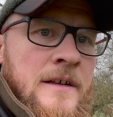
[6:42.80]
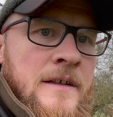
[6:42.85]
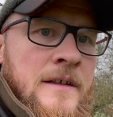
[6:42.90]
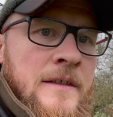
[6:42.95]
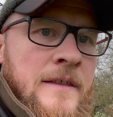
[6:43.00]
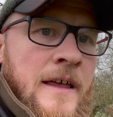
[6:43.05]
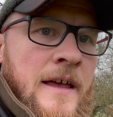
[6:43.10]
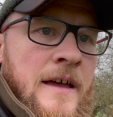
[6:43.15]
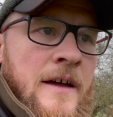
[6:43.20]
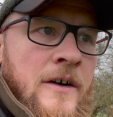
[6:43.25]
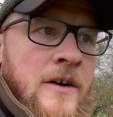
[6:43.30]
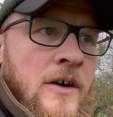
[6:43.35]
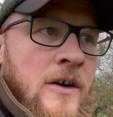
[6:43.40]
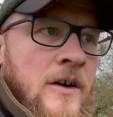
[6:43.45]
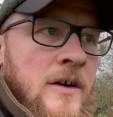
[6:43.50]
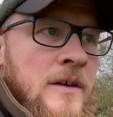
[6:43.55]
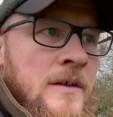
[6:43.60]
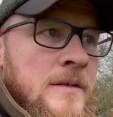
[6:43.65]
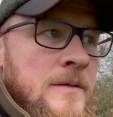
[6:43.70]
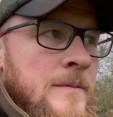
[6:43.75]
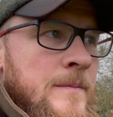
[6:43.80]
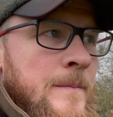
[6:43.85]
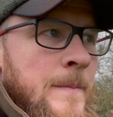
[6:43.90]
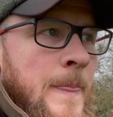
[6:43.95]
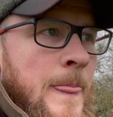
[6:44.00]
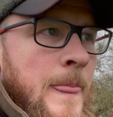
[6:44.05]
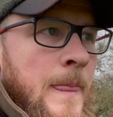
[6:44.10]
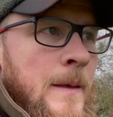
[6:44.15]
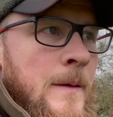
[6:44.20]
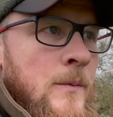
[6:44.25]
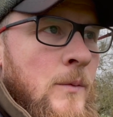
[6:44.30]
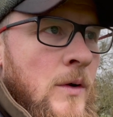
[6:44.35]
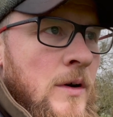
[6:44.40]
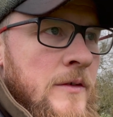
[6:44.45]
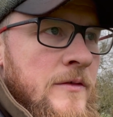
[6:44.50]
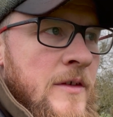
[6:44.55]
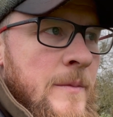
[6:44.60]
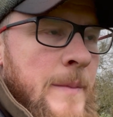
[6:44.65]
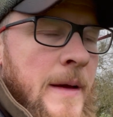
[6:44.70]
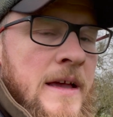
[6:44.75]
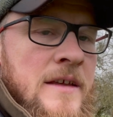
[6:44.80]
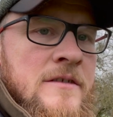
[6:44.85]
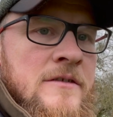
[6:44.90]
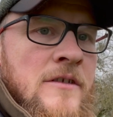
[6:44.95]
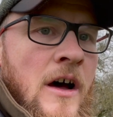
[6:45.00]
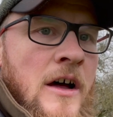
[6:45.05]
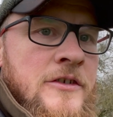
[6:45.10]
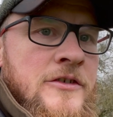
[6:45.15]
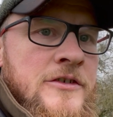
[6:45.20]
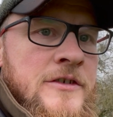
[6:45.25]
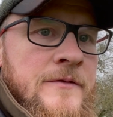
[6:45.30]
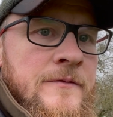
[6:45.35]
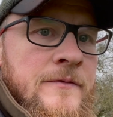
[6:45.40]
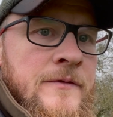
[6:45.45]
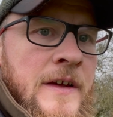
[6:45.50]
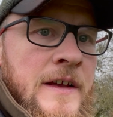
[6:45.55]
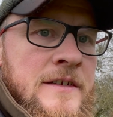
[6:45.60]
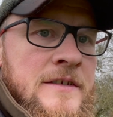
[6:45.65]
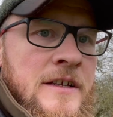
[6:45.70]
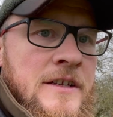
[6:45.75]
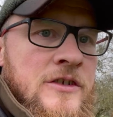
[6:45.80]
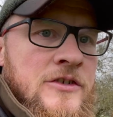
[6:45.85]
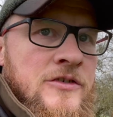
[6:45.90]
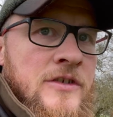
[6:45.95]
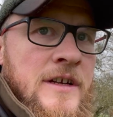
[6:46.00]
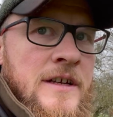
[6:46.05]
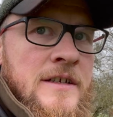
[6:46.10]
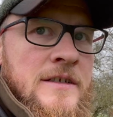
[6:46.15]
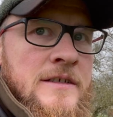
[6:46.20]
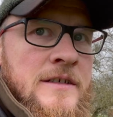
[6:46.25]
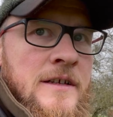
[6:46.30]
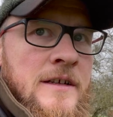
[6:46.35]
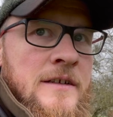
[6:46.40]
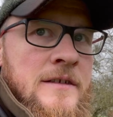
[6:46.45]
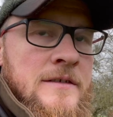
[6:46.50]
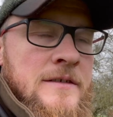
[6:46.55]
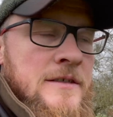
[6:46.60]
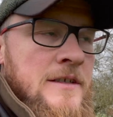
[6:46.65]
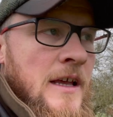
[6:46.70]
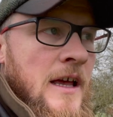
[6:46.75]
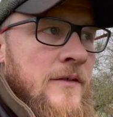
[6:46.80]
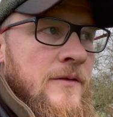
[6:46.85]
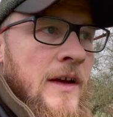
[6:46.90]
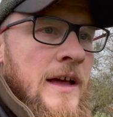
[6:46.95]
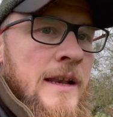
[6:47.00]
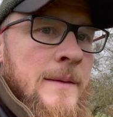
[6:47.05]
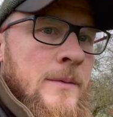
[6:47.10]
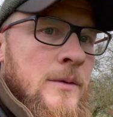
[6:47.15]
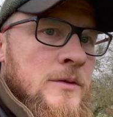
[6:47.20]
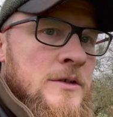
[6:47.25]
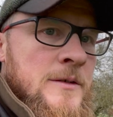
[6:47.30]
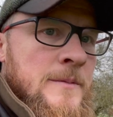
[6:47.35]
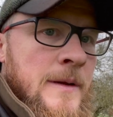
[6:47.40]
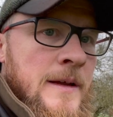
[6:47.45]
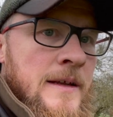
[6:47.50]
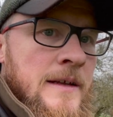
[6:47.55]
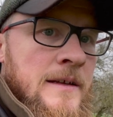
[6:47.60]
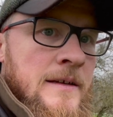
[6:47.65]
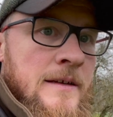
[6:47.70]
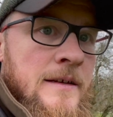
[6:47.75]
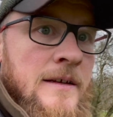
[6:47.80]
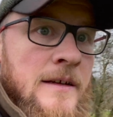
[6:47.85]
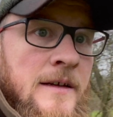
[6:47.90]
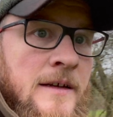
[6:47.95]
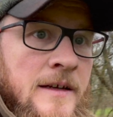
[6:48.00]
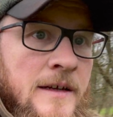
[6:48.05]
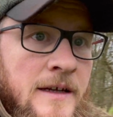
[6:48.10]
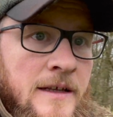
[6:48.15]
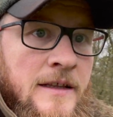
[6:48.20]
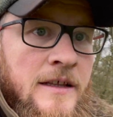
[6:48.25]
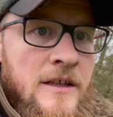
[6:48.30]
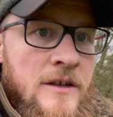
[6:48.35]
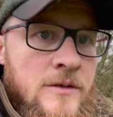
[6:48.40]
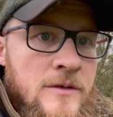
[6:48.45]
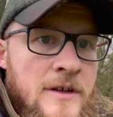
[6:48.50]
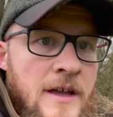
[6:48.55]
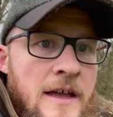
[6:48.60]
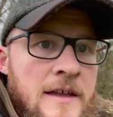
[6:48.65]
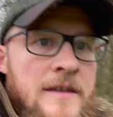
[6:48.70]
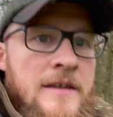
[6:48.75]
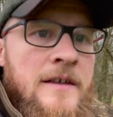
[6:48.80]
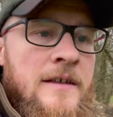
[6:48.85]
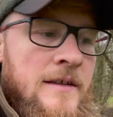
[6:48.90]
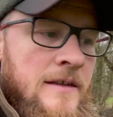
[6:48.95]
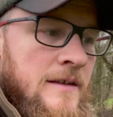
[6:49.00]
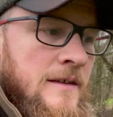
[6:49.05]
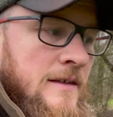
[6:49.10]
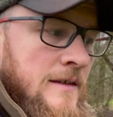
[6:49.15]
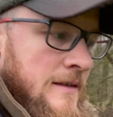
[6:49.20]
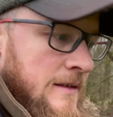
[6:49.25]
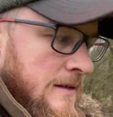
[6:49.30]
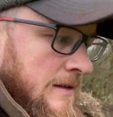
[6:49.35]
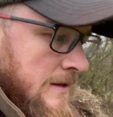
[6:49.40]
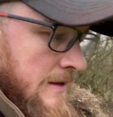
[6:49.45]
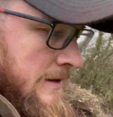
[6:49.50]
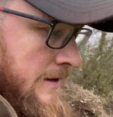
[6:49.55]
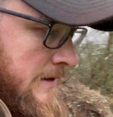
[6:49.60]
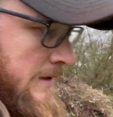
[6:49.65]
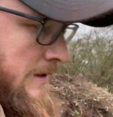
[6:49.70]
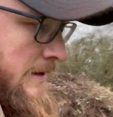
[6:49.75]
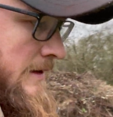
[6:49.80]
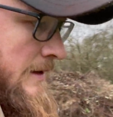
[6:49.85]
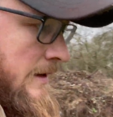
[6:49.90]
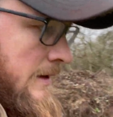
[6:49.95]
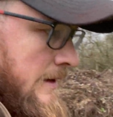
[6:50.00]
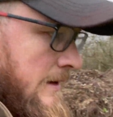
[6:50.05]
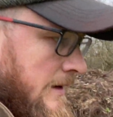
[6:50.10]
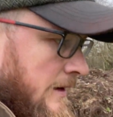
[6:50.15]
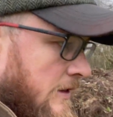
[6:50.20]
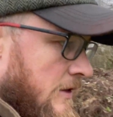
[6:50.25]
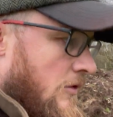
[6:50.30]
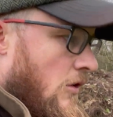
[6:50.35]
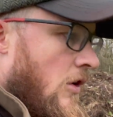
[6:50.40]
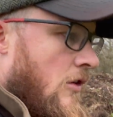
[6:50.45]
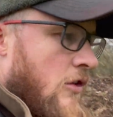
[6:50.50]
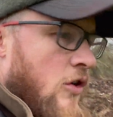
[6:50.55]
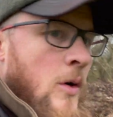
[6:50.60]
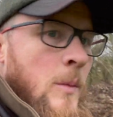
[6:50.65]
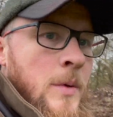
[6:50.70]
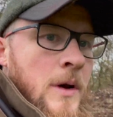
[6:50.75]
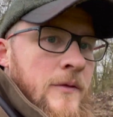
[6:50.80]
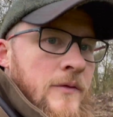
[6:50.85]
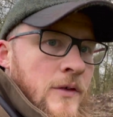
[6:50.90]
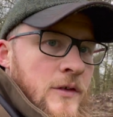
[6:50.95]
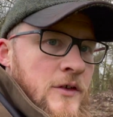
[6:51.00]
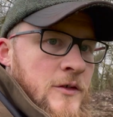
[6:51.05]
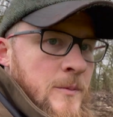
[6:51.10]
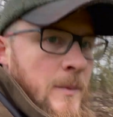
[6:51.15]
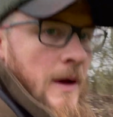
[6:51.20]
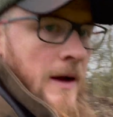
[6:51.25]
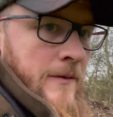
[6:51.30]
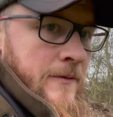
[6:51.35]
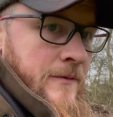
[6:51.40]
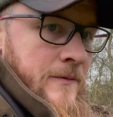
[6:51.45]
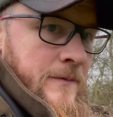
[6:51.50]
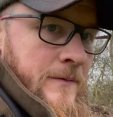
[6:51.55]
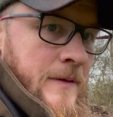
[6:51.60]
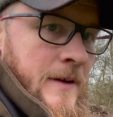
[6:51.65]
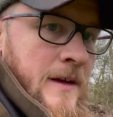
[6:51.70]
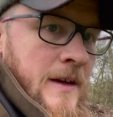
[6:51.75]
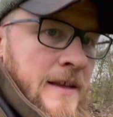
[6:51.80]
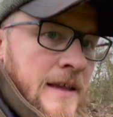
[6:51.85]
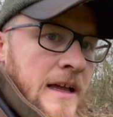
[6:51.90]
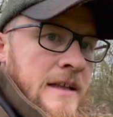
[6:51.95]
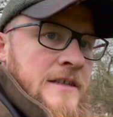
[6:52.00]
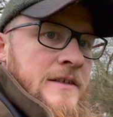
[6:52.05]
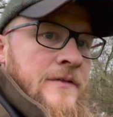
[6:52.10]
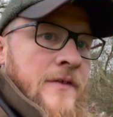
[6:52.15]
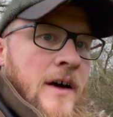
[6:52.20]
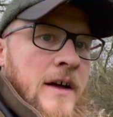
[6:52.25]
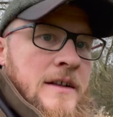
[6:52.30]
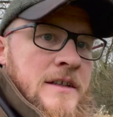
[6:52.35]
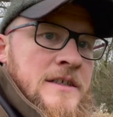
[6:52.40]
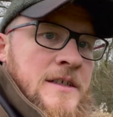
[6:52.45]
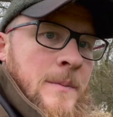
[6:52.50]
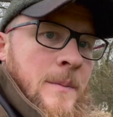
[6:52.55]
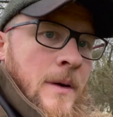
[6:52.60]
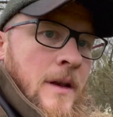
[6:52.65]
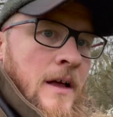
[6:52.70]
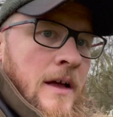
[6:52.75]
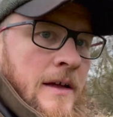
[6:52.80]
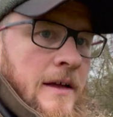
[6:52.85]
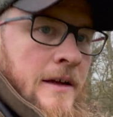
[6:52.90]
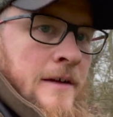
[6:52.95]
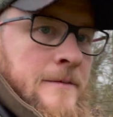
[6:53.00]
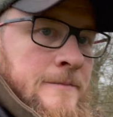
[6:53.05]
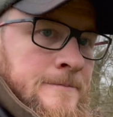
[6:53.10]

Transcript: They are one of the best nitrogen fixing trees that's available to me in the UK. There are a couple of others, but I've yet to find a supplier.